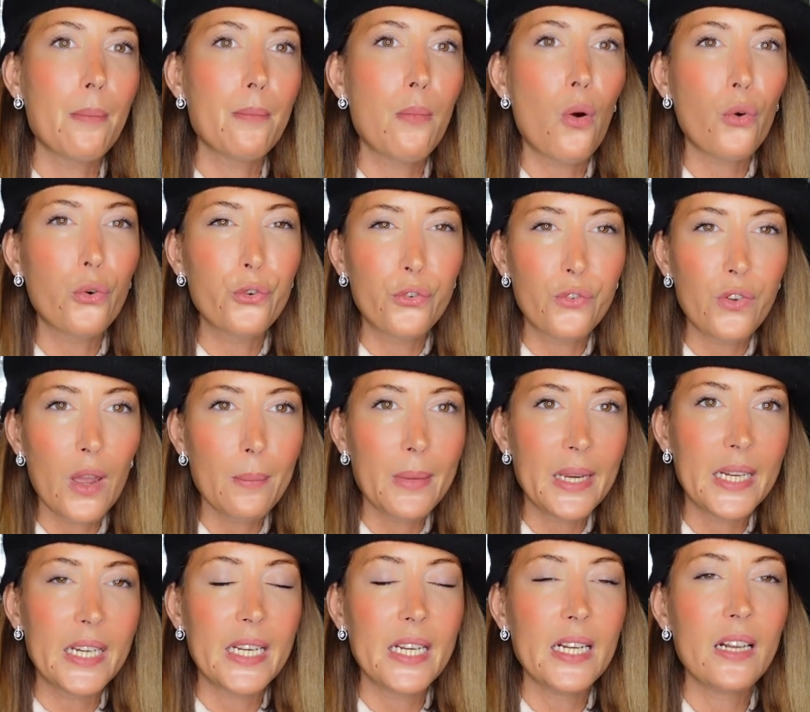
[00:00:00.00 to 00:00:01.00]
more
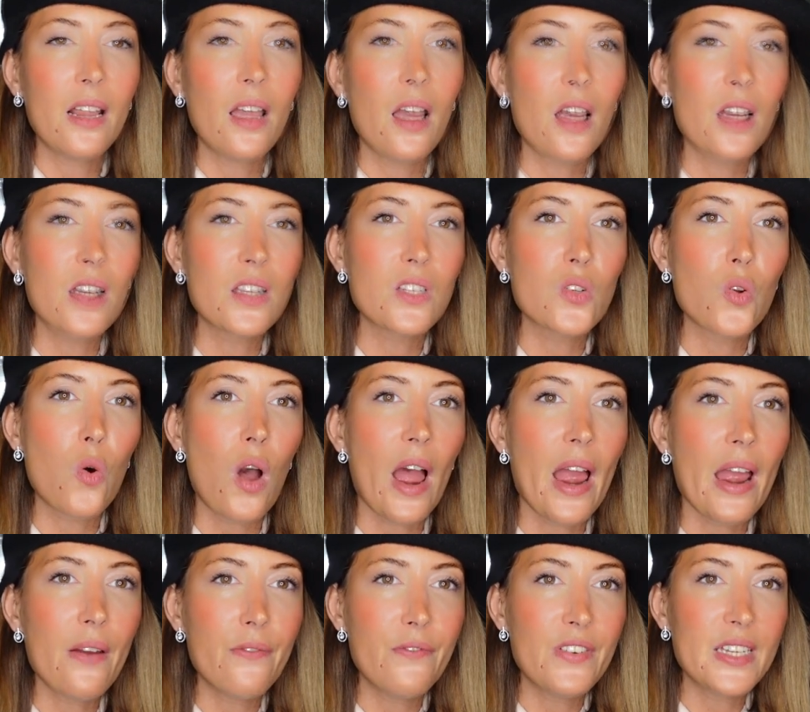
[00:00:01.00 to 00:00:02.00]
feminine. So
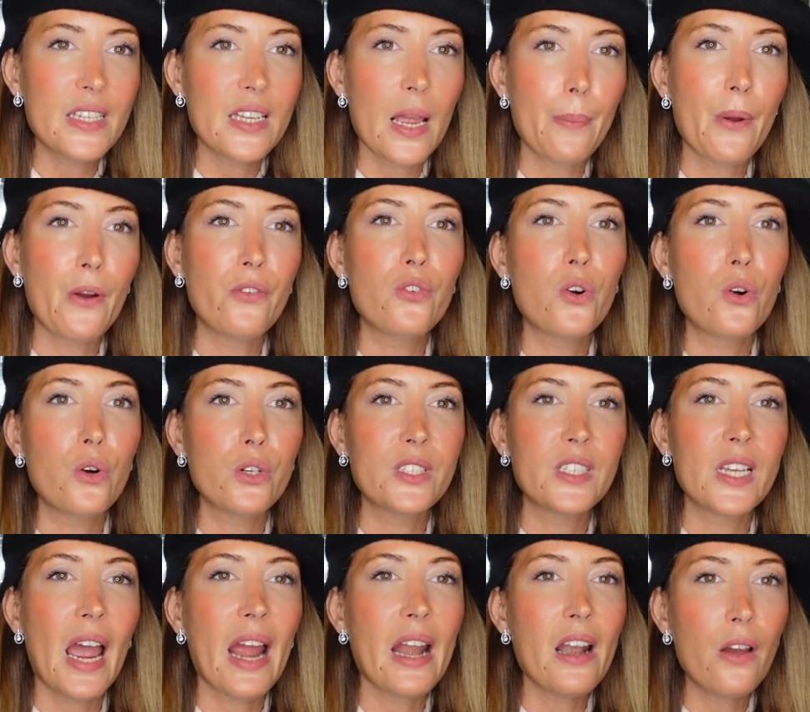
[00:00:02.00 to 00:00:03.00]
I have this type of
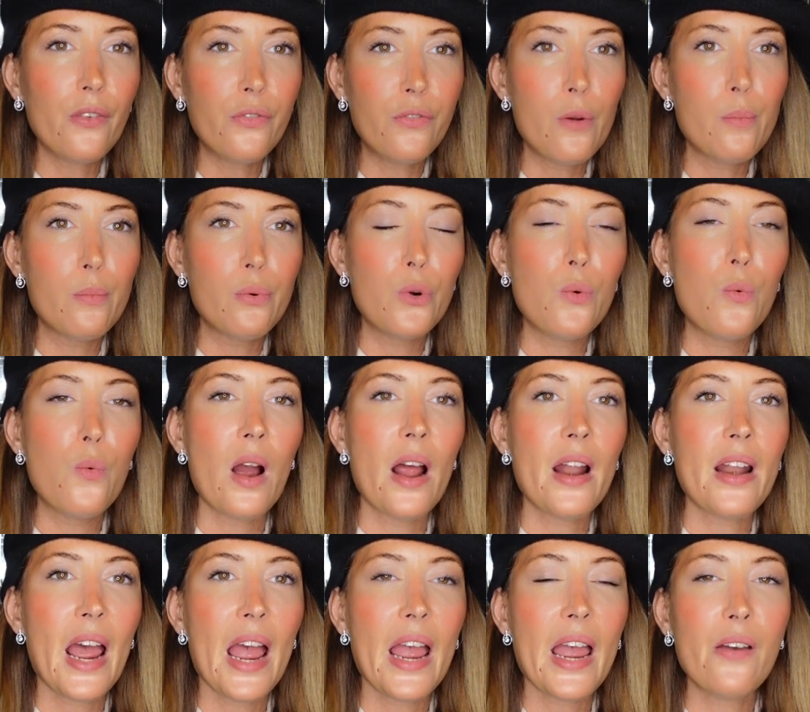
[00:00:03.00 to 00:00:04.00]
coat. I love the blue
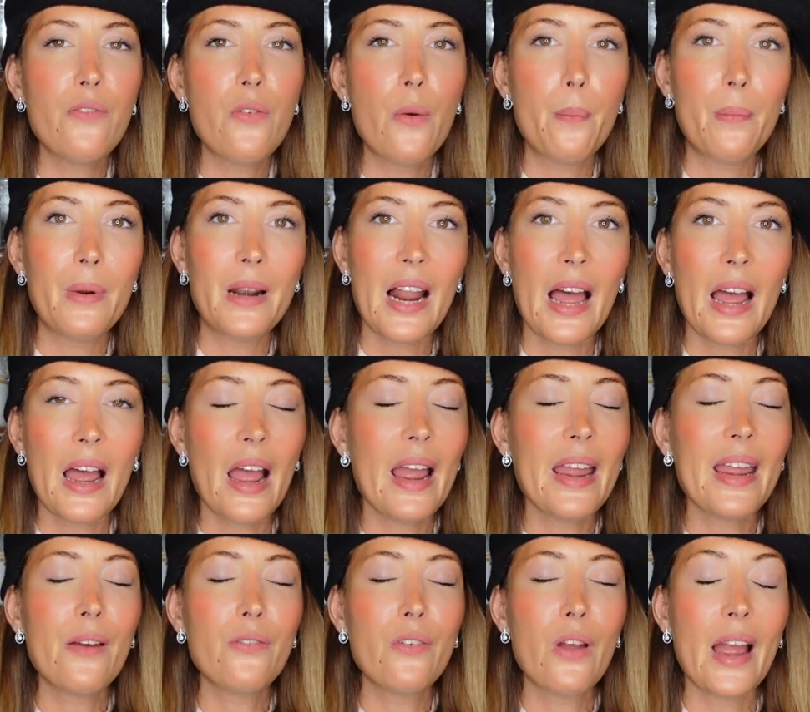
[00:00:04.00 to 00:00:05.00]
one. I
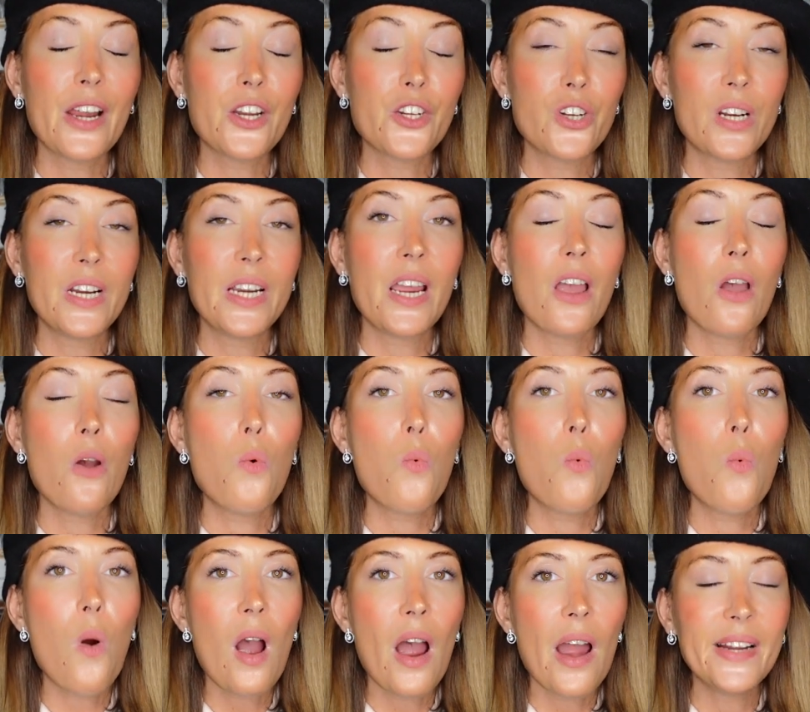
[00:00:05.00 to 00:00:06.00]
have actually a
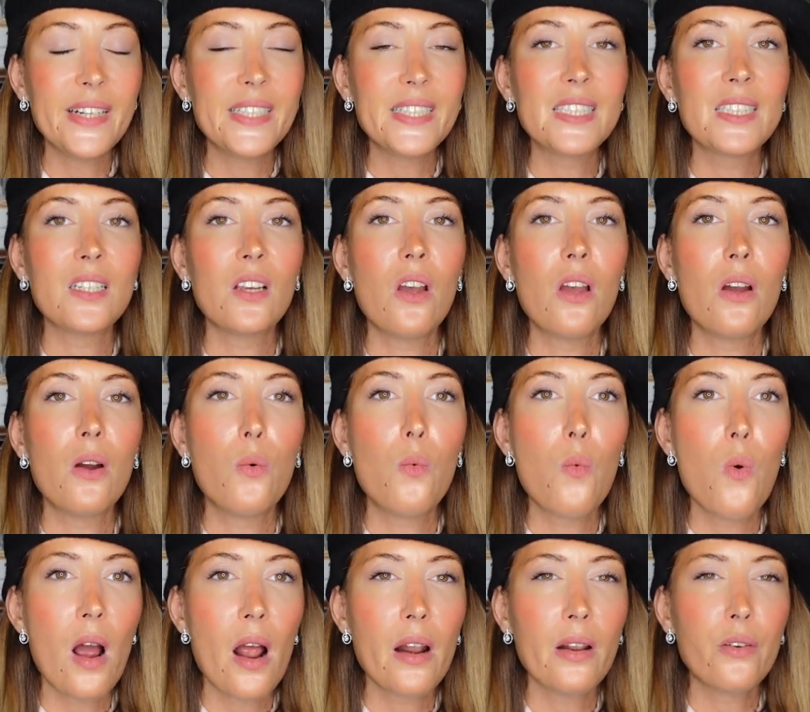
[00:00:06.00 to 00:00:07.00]
white
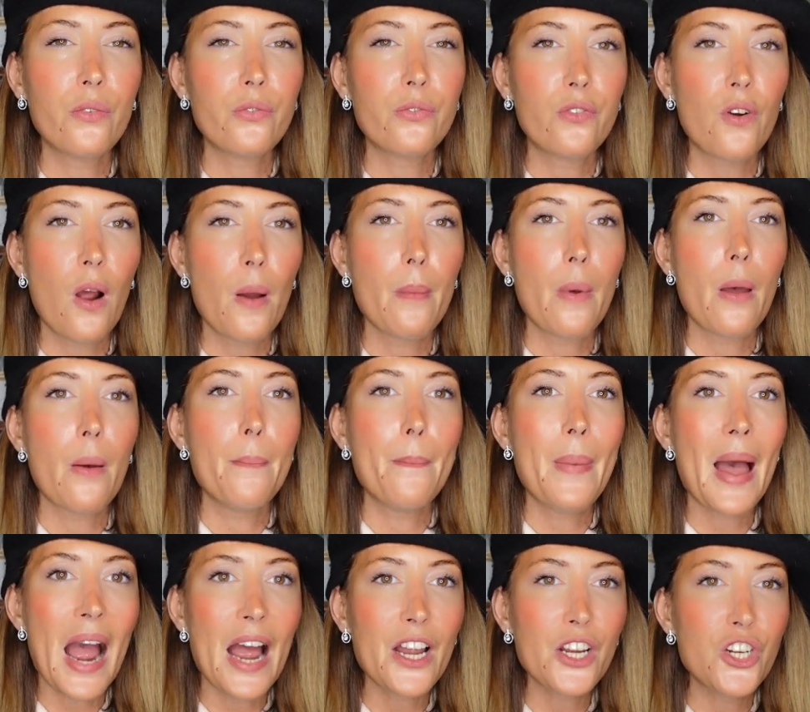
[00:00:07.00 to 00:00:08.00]
one from
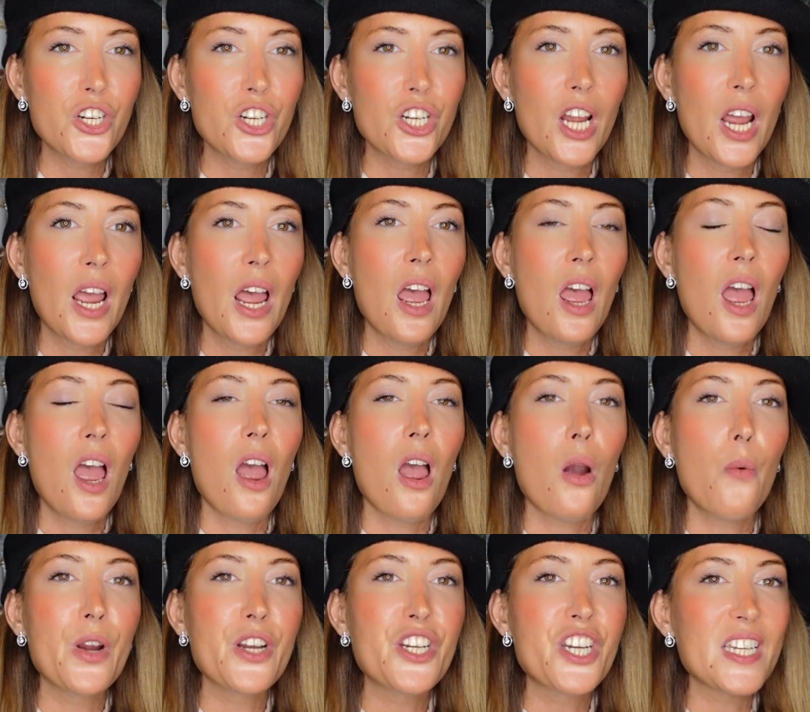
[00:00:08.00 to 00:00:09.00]
Bash,
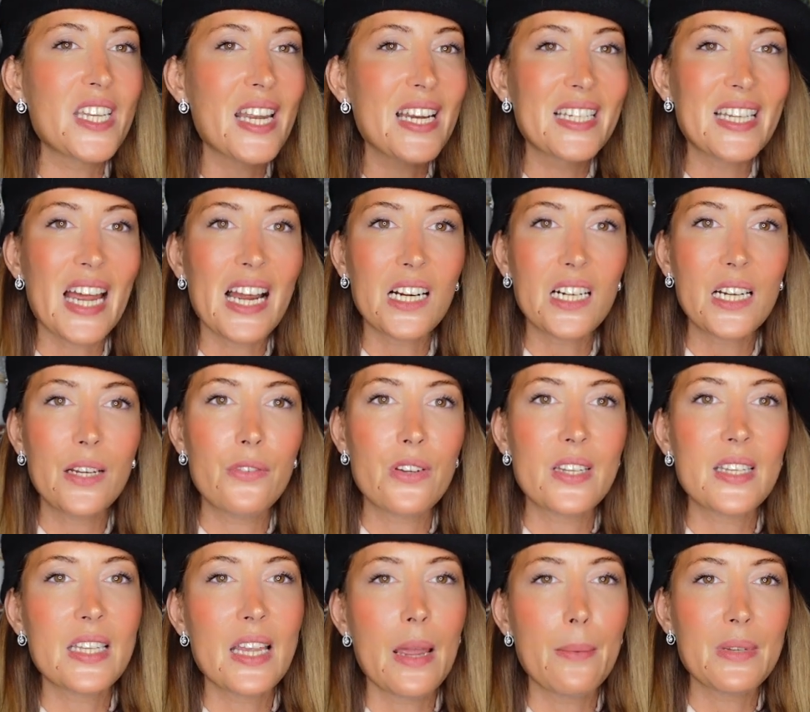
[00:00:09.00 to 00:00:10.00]
which is exactly the
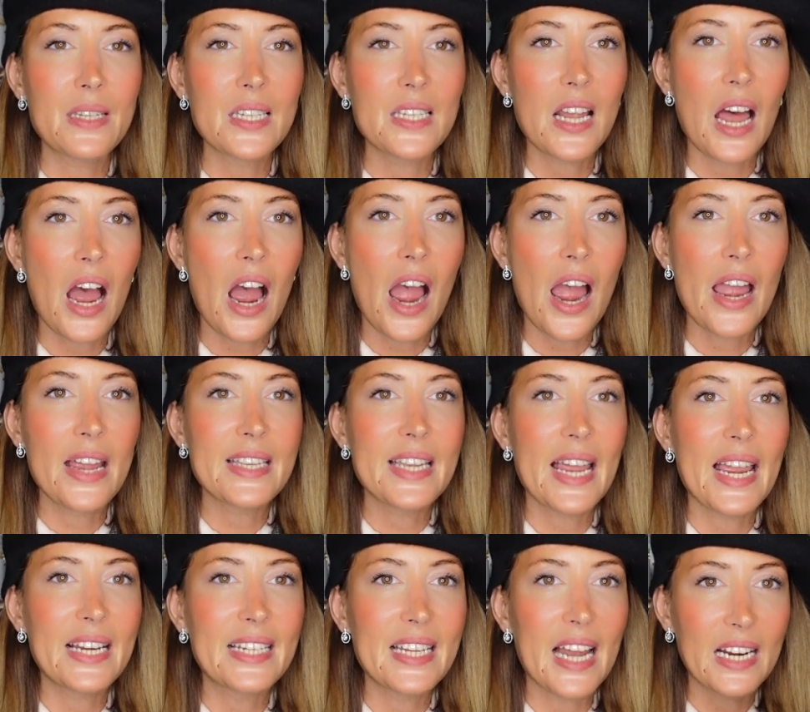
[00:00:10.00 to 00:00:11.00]
same size,
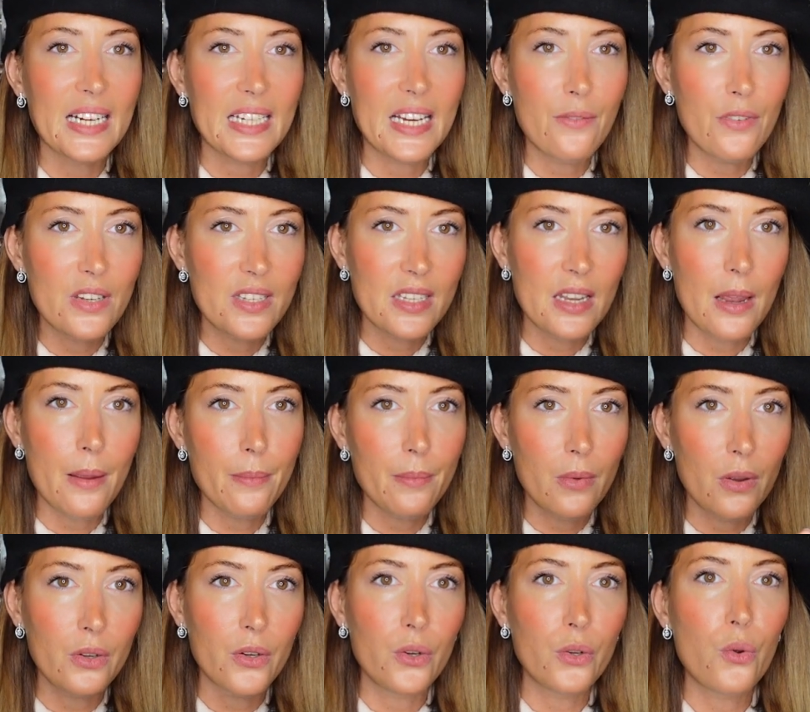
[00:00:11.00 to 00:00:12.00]
exactly the
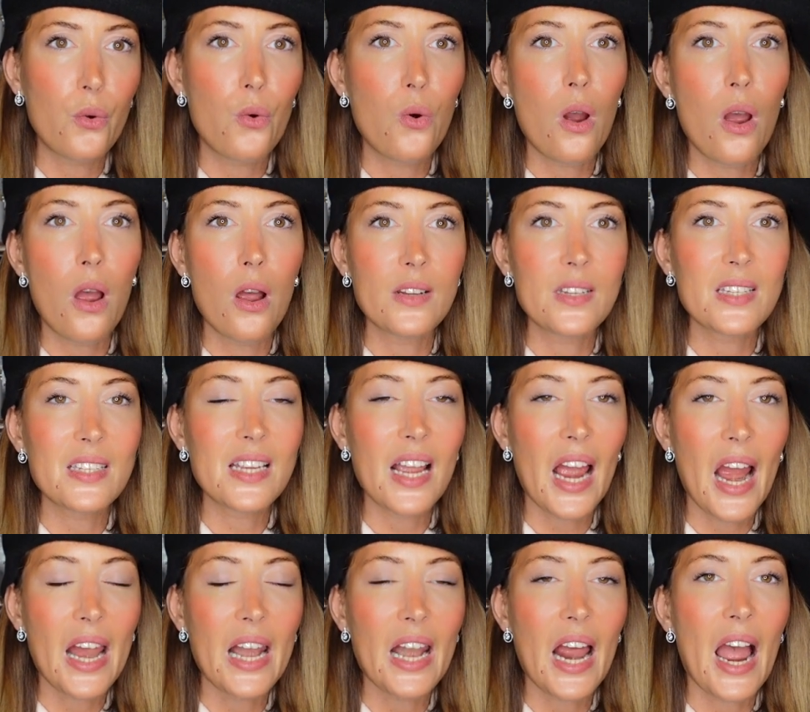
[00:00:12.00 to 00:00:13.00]
same, you know,
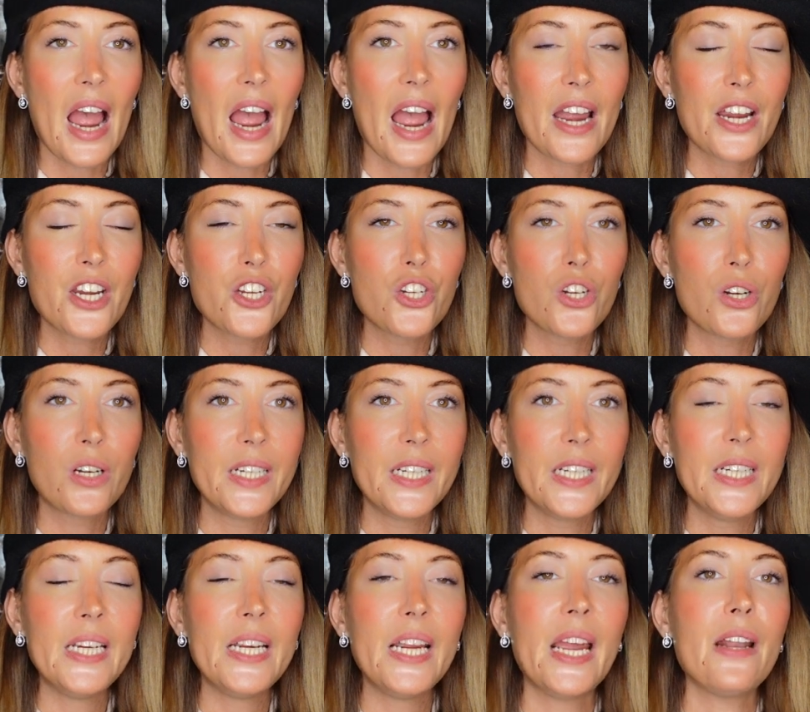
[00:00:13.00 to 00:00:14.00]
style
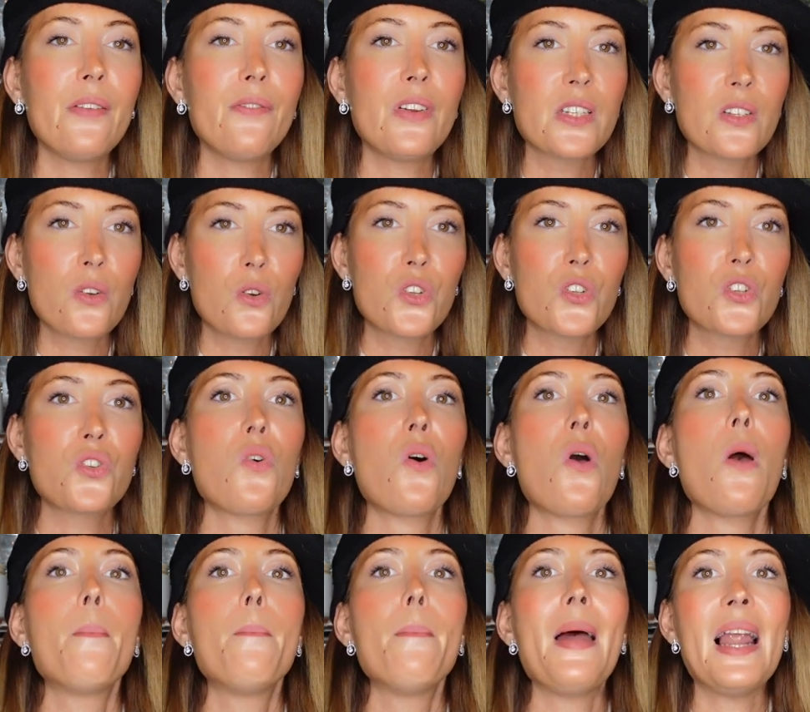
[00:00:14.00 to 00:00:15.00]
actually. And there's also
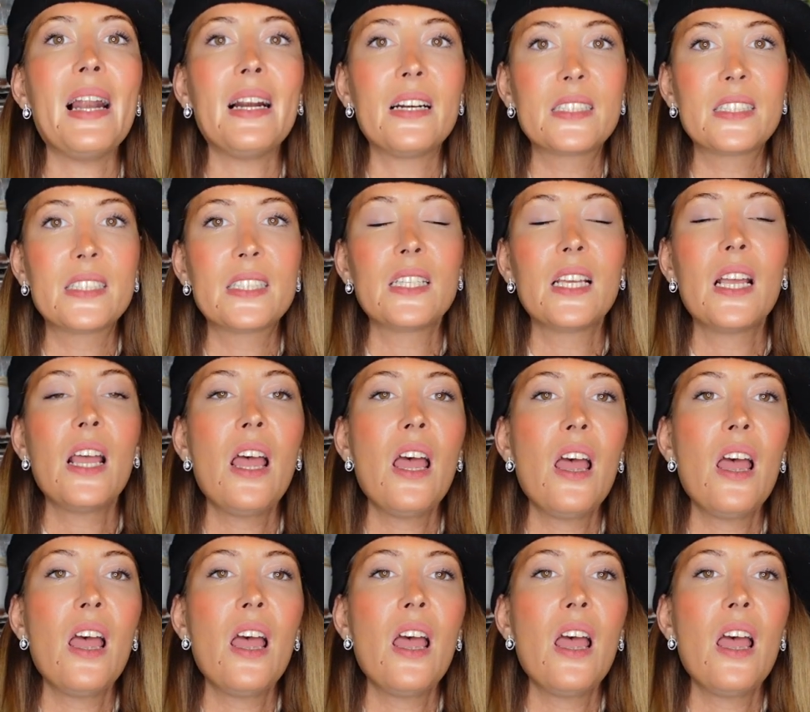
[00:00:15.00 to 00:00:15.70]
a belt